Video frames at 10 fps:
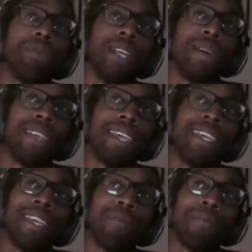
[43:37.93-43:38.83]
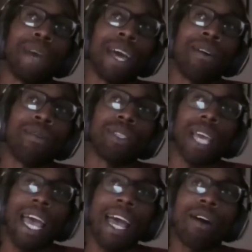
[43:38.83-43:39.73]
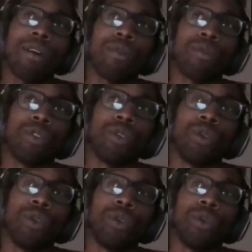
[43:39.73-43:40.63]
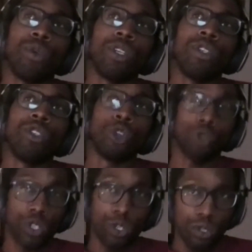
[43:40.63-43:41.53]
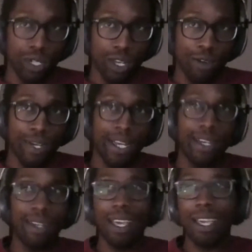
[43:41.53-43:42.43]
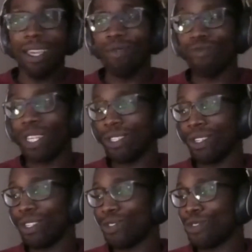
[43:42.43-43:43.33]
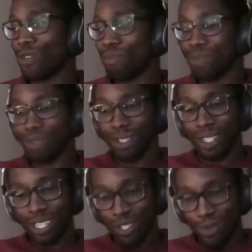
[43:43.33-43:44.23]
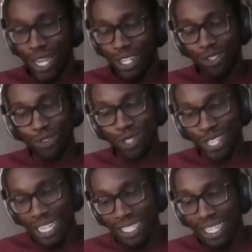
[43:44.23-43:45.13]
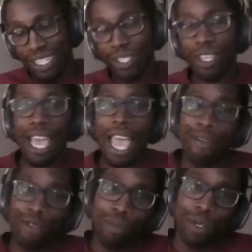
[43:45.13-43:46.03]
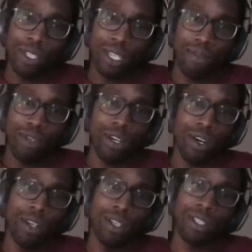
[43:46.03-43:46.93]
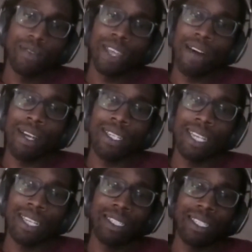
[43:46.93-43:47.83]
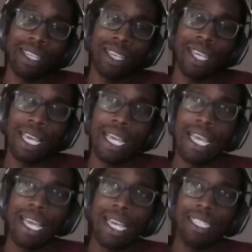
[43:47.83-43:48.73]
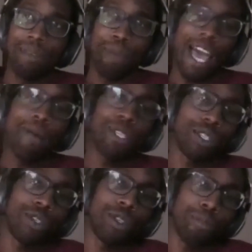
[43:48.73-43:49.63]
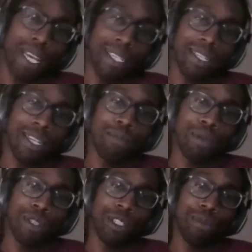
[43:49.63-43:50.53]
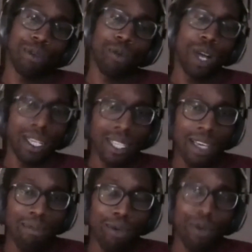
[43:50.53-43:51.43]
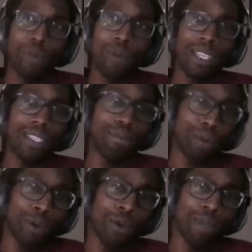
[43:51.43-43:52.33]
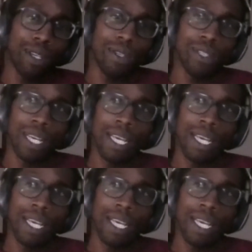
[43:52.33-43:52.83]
know, thinking about how do you conduct yourself in a research group situation or setting so that everybody, regardless of their identity, is empowered to do the best science possible. Why is that important? Well, it's important because